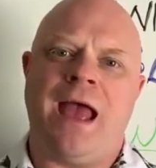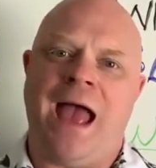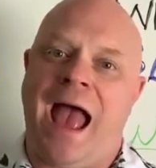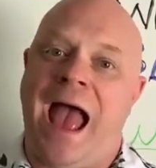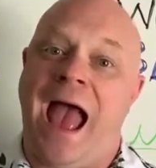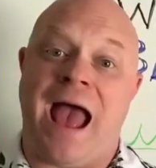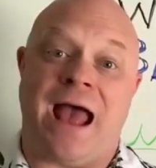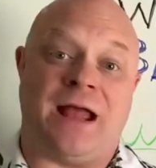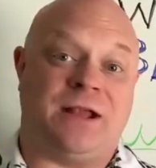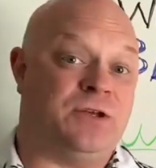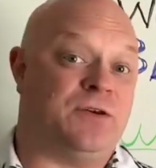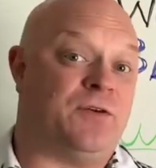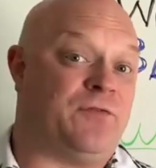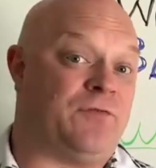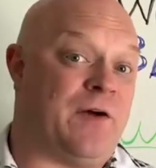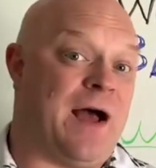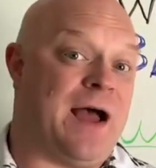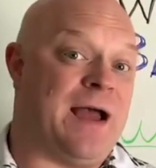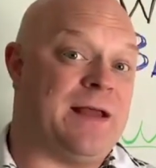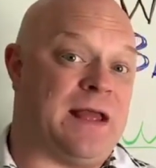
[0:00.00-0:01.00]
and you'll
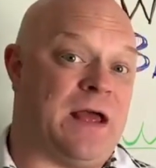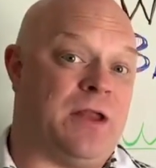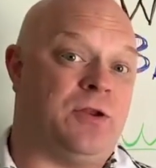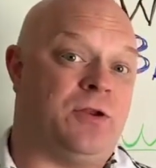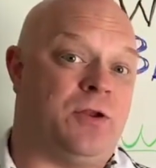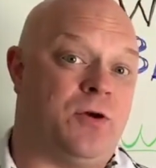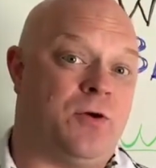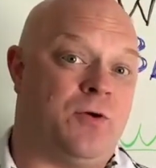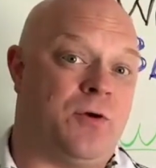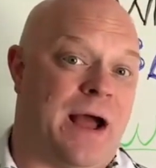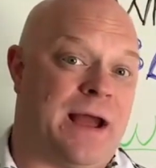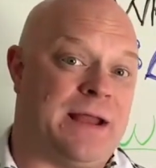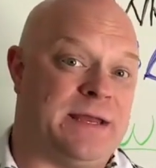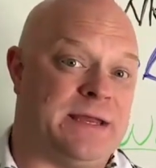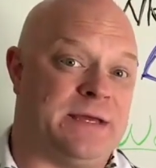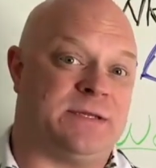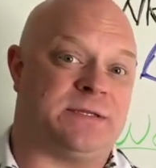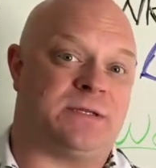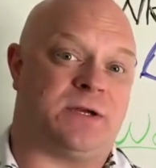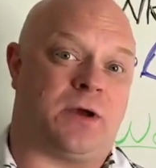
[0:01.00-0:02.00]
find that new
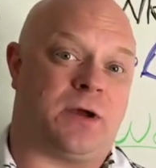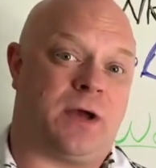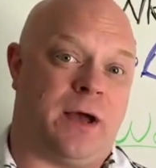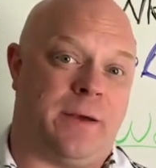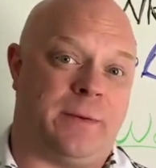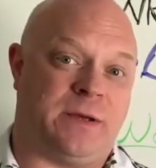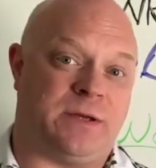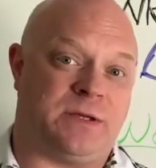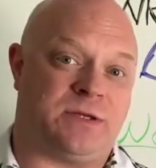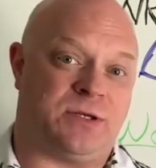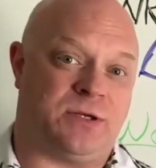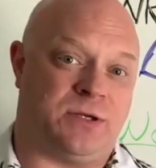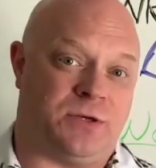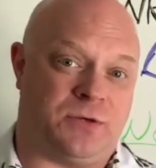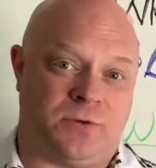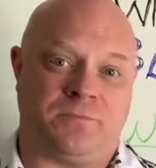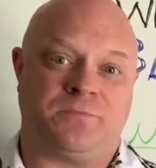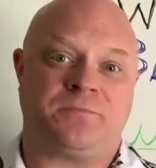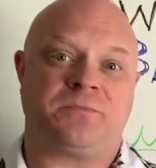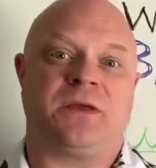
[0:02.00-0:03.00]
ideas are coming to
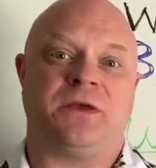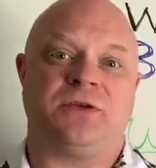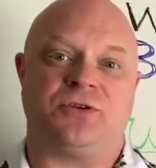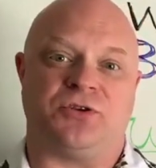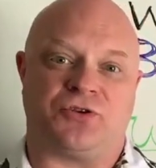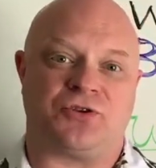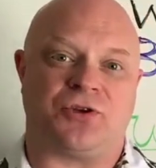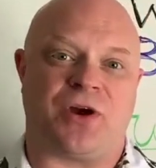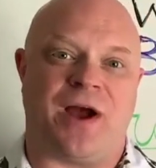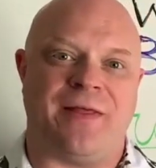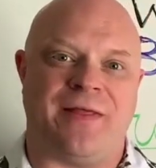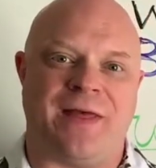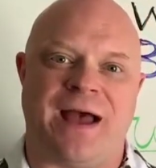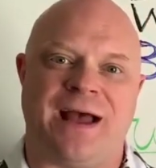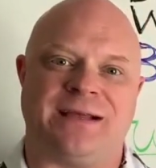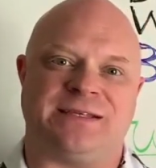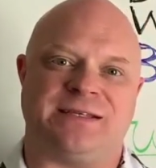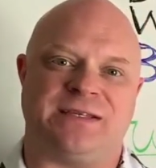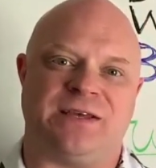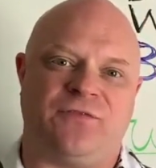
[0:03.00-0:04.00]
you. So try
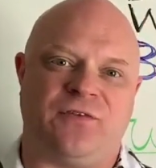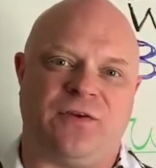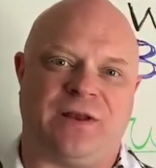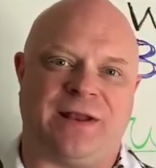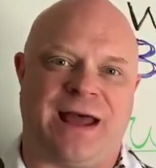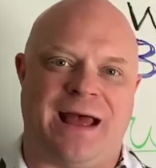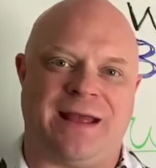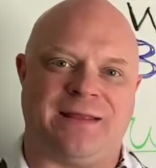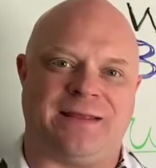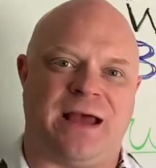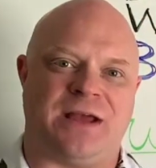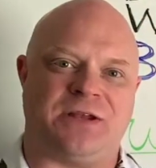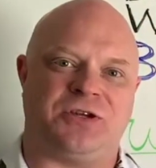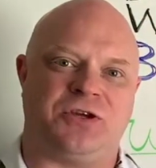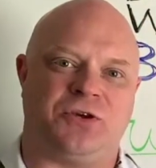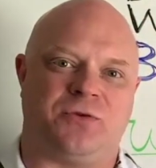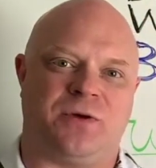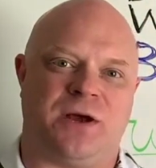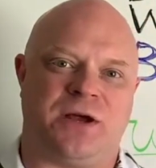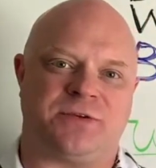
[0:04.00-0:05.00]
that, see if you can add that
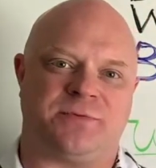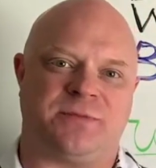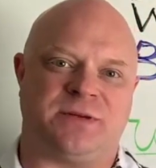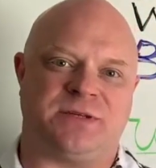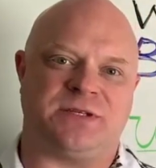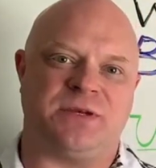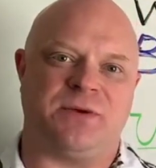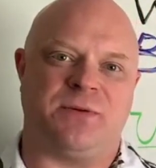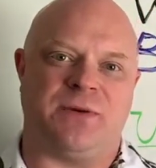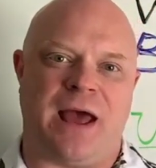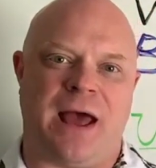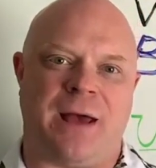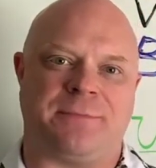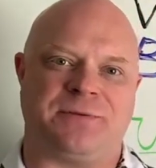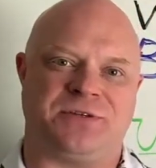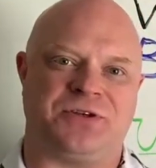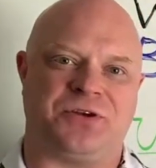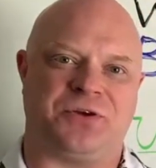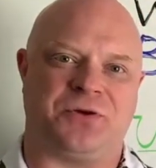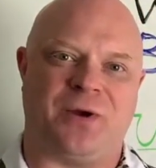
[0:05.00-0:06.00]
to your regimen, see what
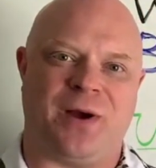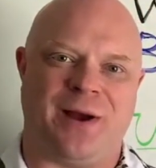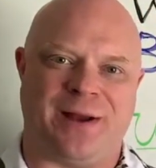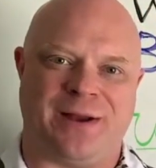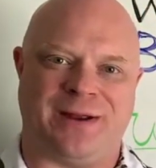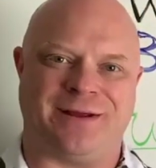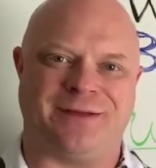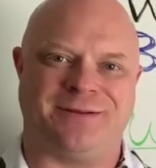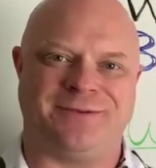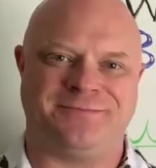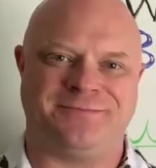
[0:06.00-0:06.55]
happens to your writing.